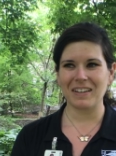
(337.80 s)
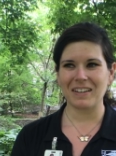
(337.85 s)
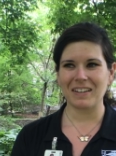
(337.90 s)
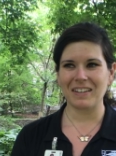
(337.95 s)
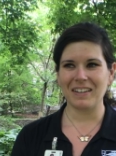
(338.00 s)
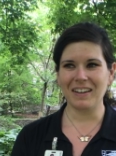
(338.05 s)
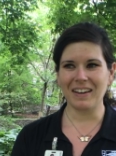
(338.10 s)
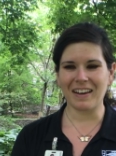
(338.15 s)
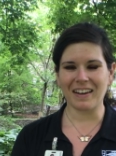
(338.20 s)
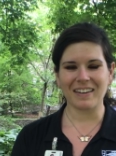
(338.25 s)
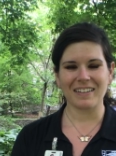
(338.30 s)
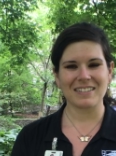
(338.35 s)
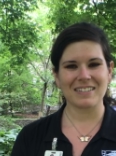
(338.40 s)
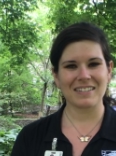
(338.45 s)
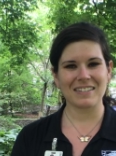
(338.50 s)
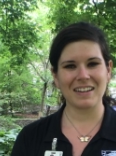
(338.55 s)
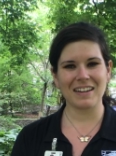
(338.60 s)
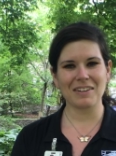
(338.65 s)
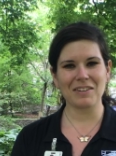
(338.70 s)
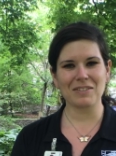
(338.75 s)
yeah,
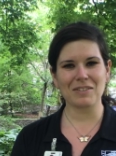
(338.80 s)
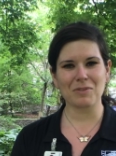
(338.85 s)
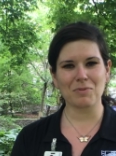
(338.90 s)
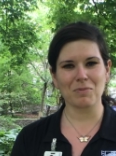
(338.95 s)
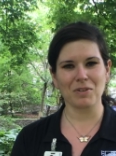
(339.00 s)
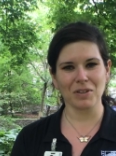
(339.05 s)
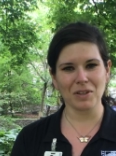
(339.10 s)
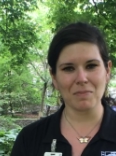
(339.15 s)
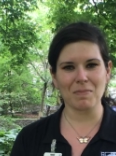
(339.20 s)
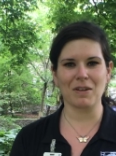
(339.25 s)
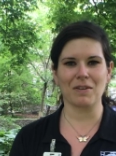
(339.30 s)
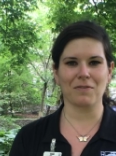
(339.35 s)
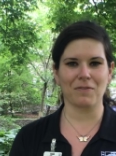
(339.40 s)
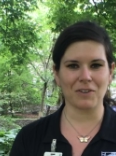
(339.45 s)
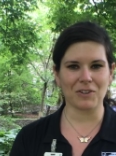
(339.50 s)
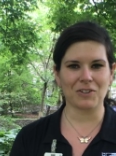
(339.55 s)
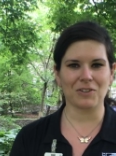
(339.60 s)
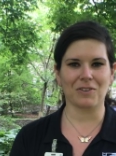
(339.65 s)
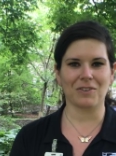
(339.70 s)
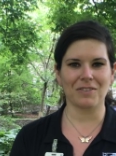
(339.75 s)
cicadas are really
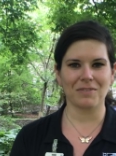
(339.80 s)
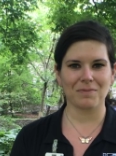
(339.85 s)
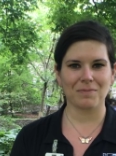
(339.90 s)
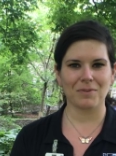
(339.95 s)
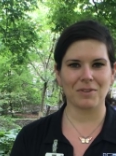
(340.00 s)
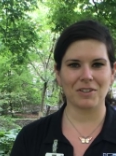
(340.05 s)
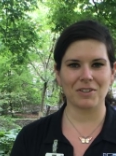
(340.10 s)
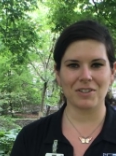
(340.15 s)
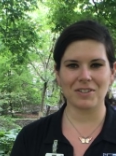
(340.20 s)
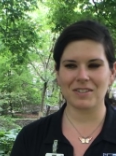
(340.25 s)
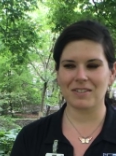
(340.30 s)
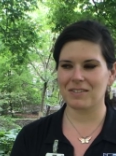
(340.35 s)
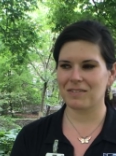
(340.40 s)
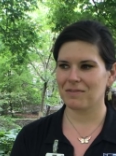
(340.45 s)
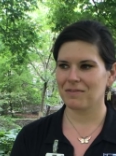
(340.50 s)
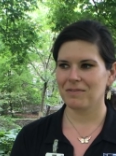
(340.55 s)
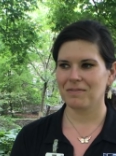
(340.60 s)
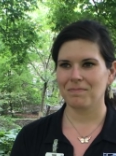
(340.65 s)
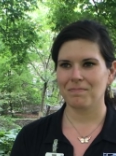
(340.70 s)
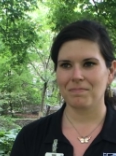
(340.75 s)
beneficial. We're just
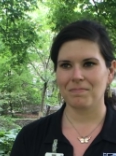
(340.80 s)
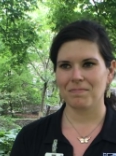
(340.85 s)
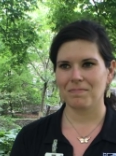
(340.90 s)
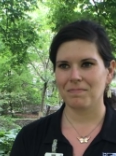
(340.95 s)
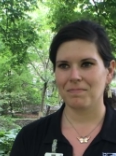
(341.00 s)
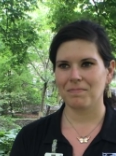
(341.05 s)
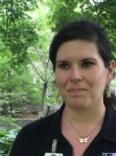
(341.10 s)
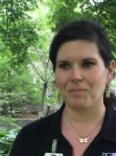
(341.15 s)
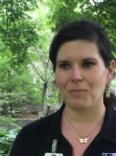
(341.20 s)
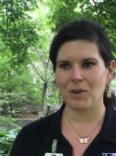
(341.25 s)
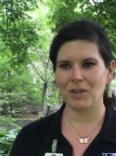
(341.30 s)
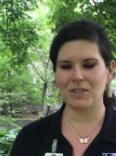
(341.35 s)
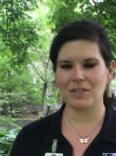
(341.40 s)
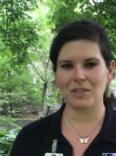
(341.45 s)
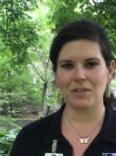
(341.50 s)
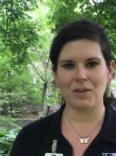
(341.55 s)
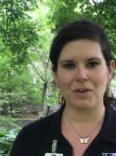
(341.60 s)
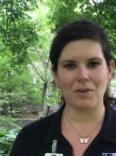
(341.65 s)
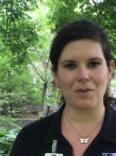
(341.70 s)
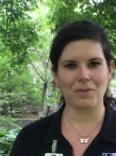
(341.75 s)
wanting to
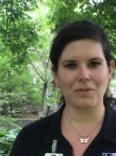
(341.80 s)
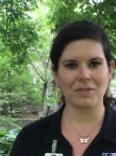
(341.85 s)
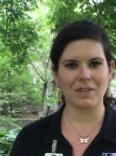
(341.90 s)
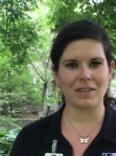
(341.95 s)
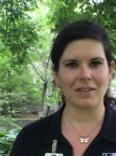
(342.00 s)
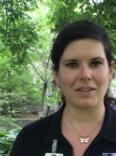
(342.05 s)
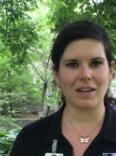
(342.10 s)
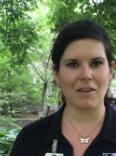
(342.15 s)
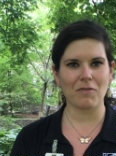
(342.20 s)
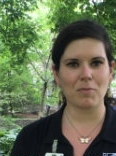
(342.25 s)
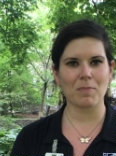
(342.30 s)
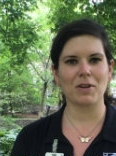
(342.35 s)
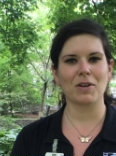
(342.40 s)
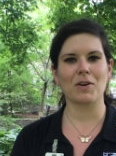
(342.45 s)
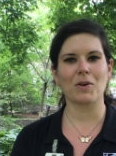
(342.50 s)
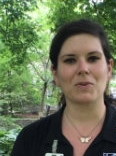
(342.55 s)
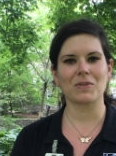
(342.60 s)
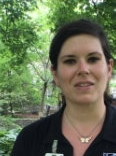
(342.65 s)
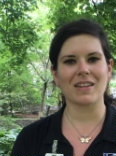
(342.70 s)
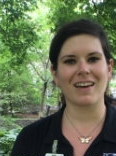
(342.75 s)
know that everybody
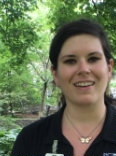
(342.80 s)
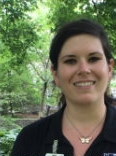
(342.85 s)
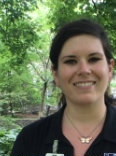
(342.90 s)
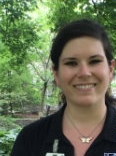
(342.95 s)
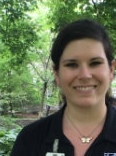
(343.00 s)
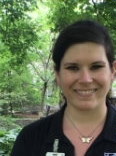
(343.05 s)
knows that.